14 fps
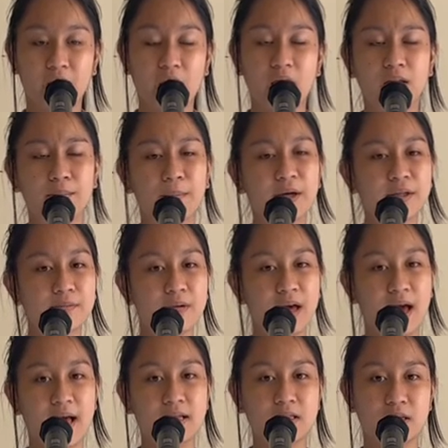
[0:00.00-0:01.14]
It might be
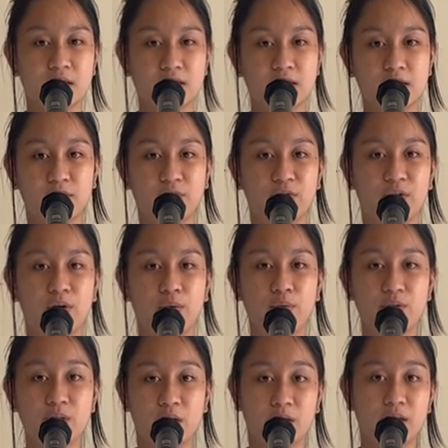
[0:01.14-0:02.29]
hazardous if we don't
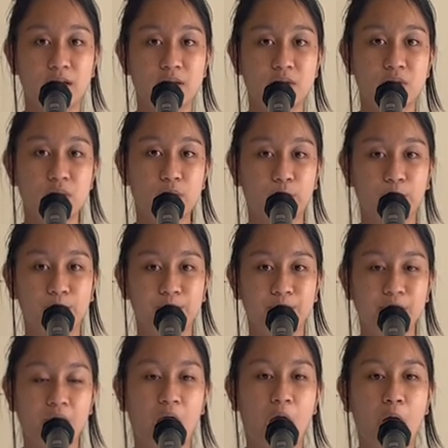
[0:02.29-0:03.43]
tackle it soon.
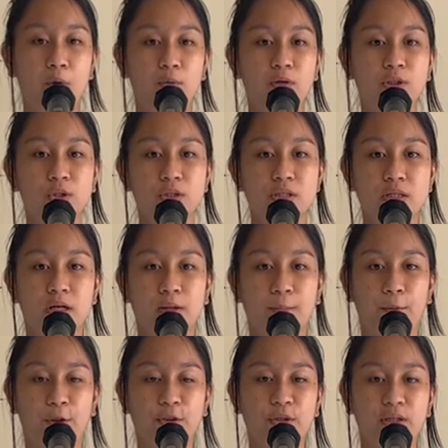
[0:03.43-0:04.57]
We should start
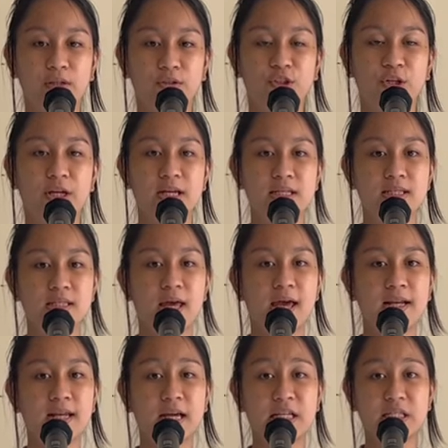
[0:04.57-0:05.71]
planting trees
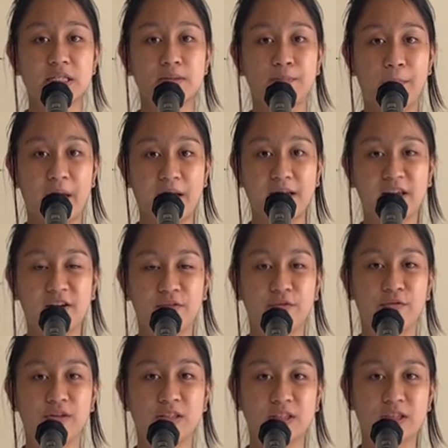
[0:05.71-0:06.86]
and expanding
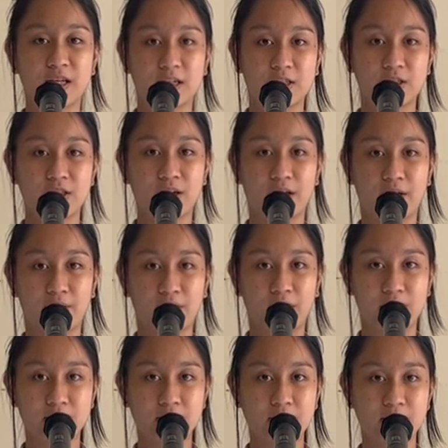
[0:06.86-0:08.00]
vegetation
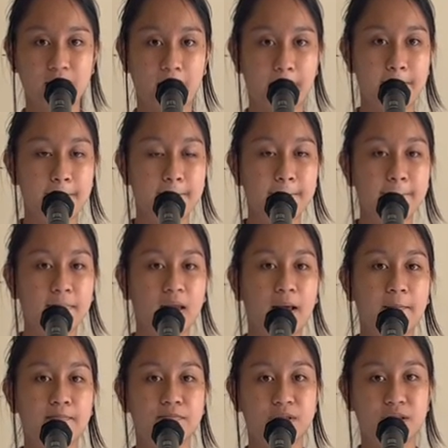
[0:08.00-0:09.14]
areas.
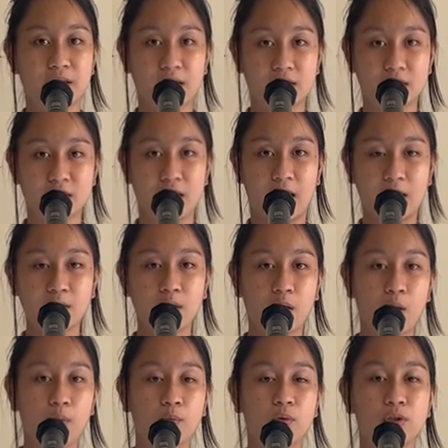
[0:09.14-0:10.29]
Besides that,
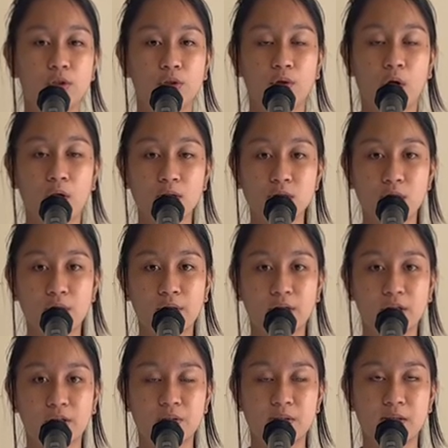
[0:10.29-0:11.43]
we should also
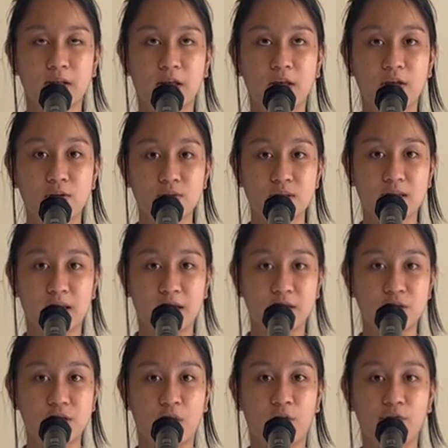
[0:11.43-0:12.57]
reduce the usage
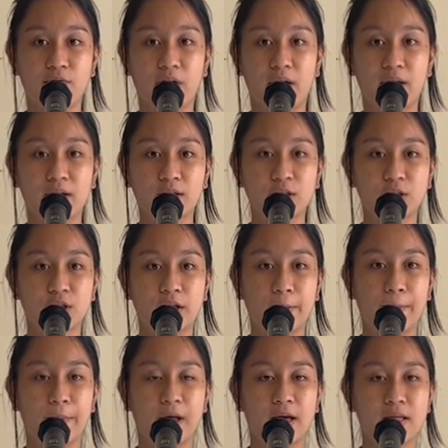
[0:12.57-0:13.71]
of electrical
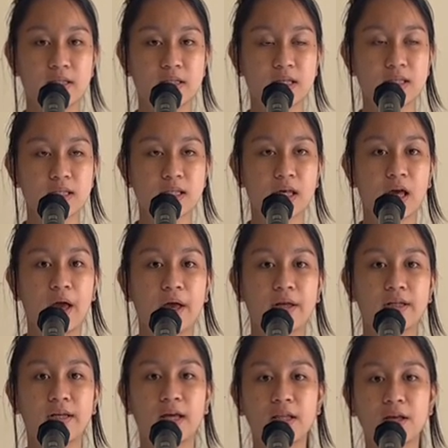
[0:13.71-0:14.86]
appliances
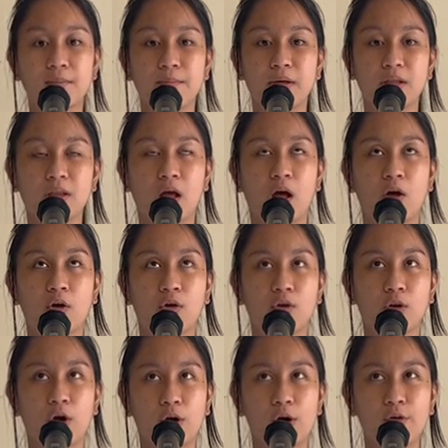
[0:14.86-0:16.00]
that emit
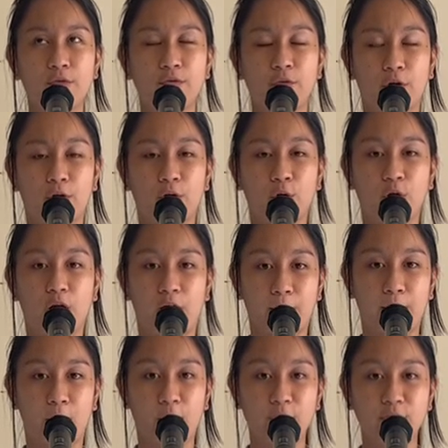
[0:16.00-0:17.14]

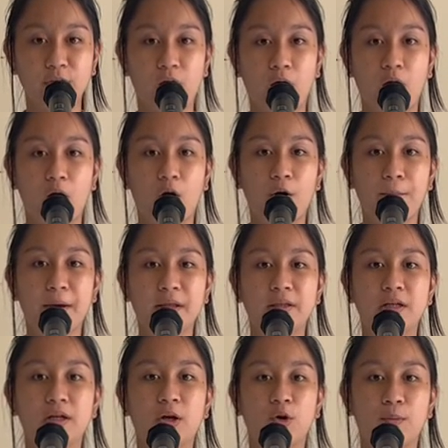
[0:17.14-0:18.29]
chlorofluorocarbon, or better
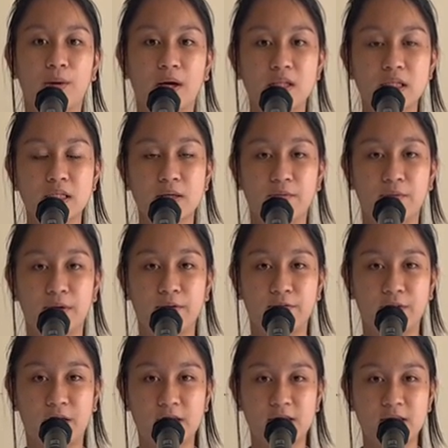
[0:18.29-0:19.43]
known by its
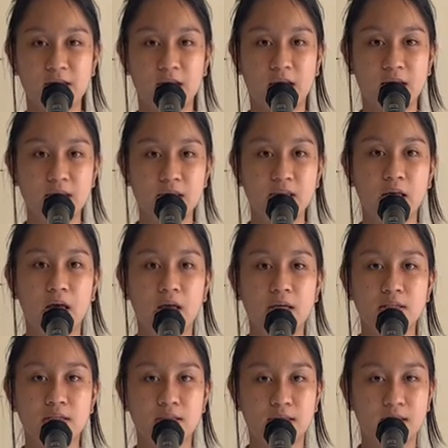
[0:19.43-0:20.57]
abbreviation as
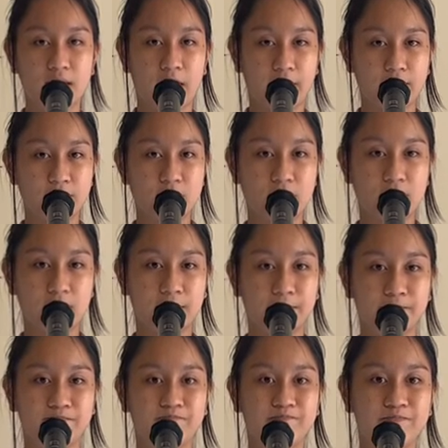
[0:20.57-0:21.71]

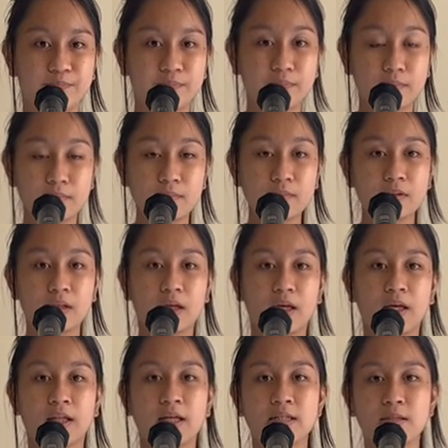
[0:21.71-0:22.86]
CFC.
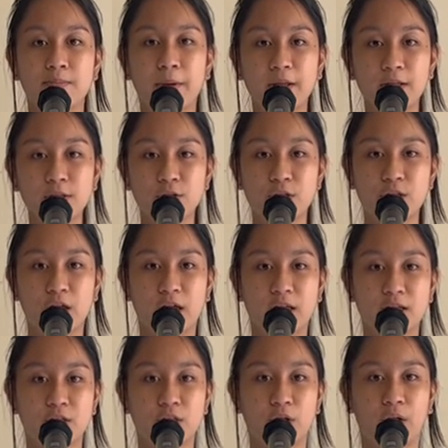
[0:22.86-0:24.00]
It is better to
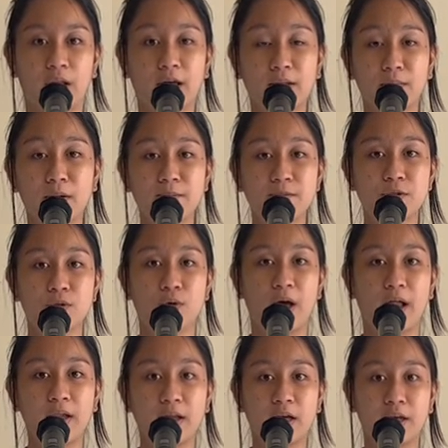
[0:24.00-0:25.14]
change your light bulbs to
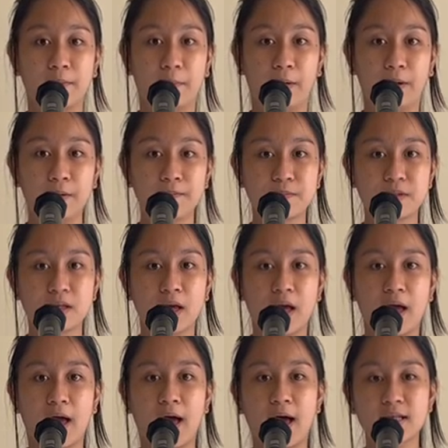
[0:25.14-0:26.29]
LED bulbs
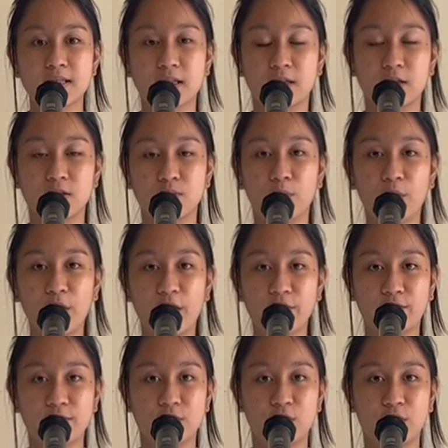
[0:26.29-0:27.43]
as it is more
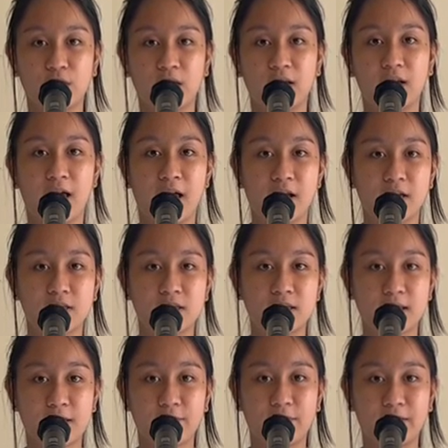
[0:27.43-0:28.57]
efficient contribution in energy
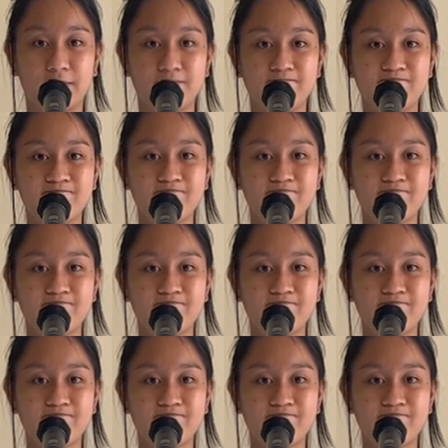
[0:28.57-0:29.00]
saving.